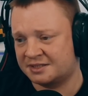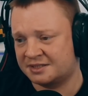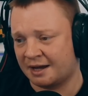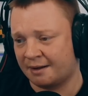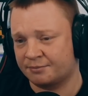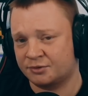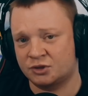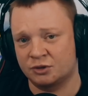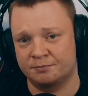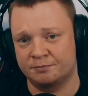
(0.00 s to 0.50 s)

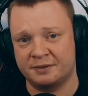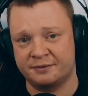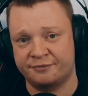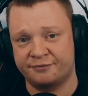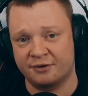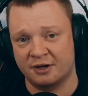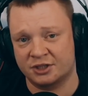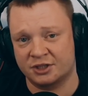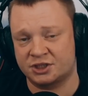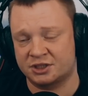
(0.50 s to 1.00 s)
tap should be
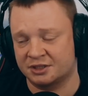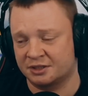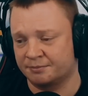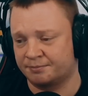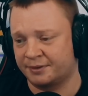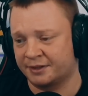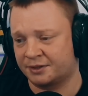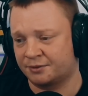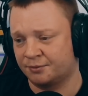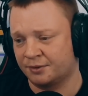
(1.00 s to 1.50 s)
flush to the
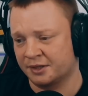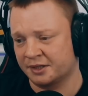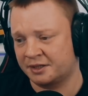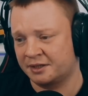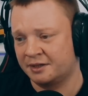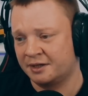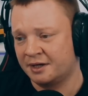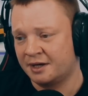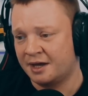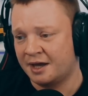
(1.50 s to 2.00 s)
brickwork,
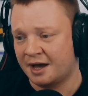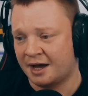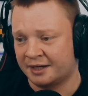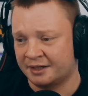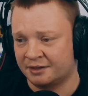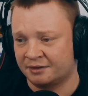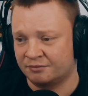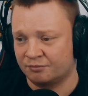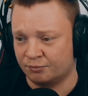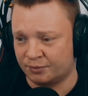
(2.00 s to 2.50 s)

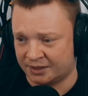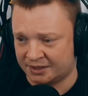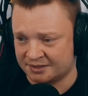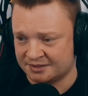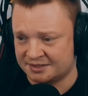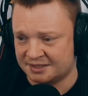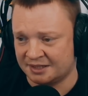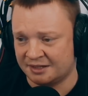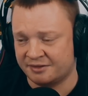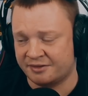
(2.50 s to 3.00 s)
and we can
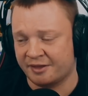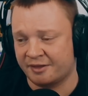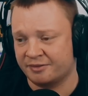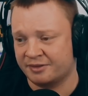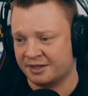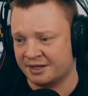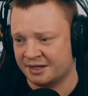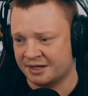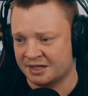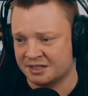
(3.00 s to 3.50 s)
see that
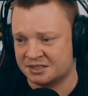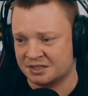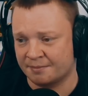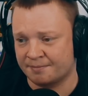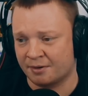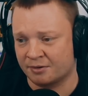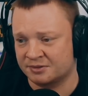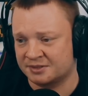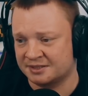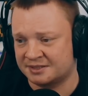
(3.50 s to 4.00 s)
there's
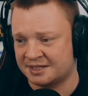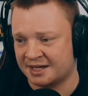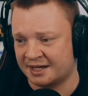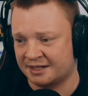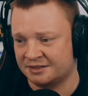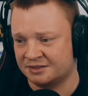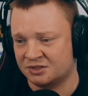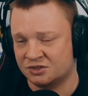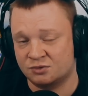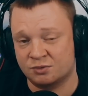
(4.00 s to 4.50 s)
about a
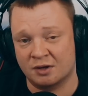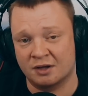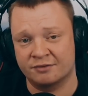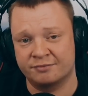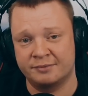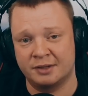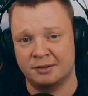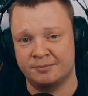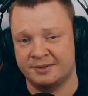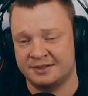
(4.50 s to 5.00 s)
10 to 12
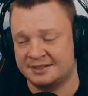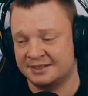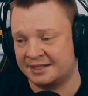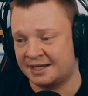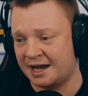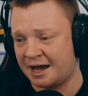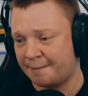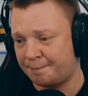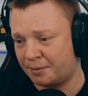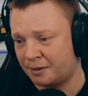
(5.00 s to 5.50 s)
millimeter
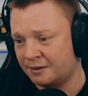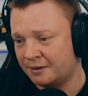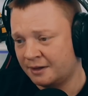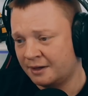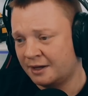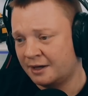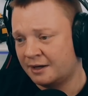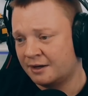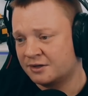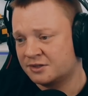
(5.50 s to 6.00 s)
gap,
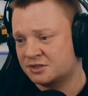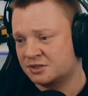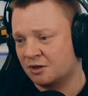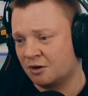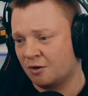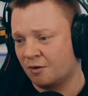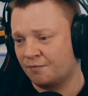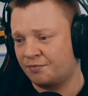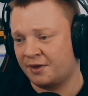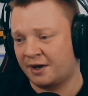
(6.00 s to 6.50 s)

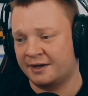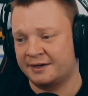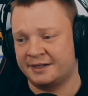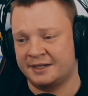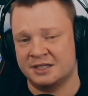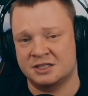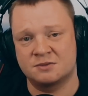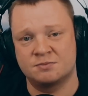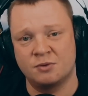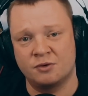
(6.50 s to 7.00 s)
so that
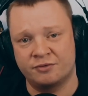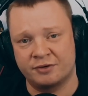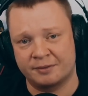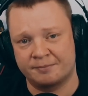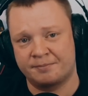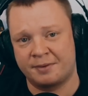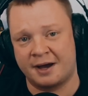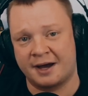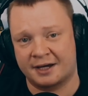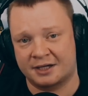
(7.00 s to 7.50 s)
needs moving
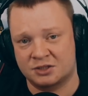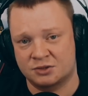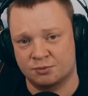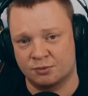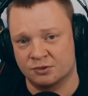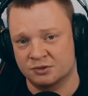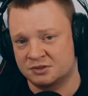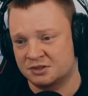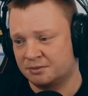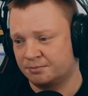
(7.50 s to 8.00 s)
back
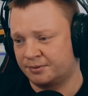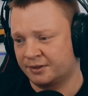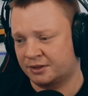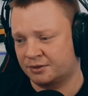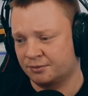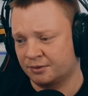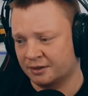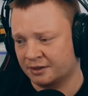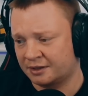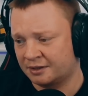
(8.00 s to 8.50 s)
towards the
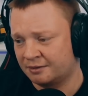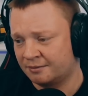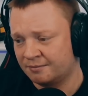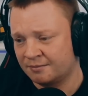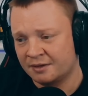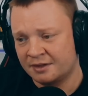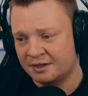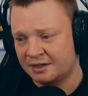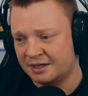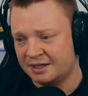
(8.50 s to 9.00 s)
brickwork.
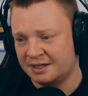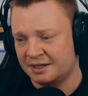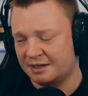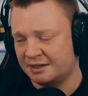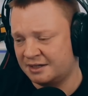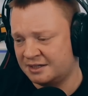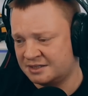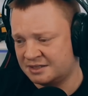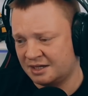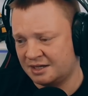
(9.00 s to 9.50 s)

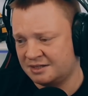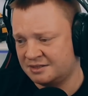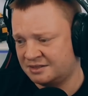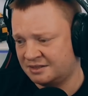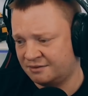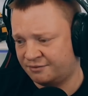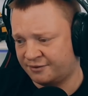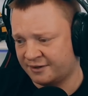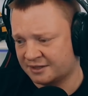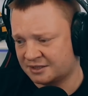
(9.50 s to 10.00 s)

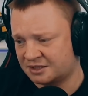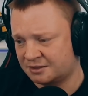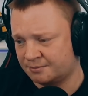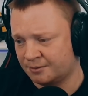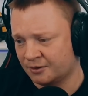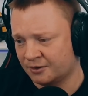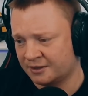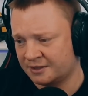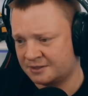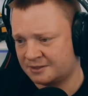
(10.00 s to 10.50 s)
Easy fix, to be
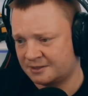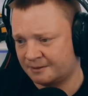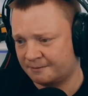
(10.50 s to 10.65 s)
honest.